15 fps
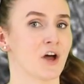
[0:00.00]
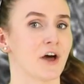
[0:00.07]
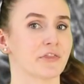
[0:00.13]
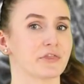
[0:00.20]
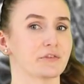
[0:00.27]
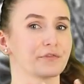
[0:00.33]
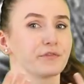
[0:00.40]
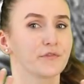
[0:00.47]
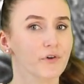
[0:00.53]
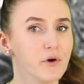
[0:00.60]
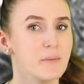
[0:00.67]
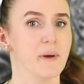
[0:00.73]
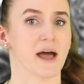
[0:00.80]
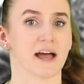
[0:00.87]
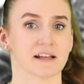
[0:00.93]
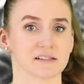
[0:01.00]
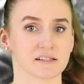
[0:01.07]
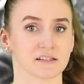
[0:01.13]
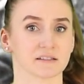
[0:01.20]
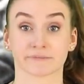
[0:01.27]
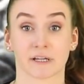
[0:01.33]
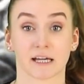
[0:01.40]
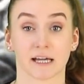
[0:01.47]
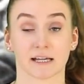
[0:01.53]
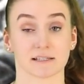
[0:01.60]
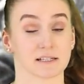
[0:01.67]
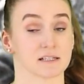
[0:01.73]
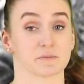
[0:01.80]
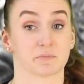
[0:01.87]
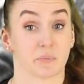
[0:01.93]
not the full mask? I guess
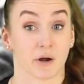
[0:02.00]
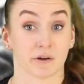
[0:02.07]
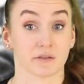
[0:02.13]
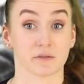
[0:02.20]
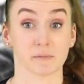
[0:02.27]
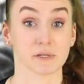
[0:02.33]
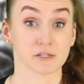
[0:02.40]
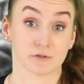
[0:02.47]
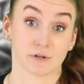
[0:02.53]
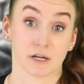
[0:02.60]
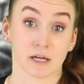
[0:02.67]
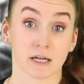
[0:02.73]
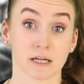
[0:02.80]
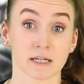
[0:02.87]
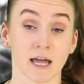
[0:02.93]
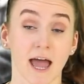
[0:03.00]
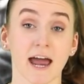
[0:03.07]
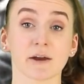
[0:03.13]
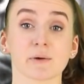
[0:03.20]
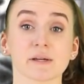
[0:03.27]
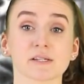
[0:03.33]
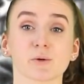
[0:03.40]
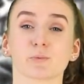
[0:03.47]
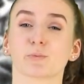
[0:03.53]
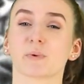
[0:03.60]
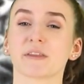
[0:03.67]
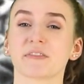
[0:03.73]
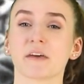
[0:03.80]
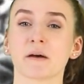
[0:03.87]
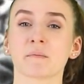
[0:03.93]
that's part of the mystery. Anyways,
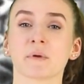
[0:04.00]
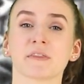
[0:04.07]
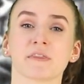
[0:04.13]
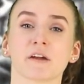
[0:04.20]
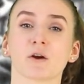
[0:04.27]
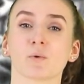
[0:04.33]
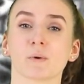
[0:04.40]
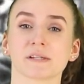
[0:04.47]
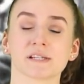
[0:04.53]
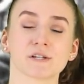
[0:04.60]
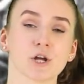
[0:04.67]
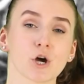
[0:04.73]
with them, there was a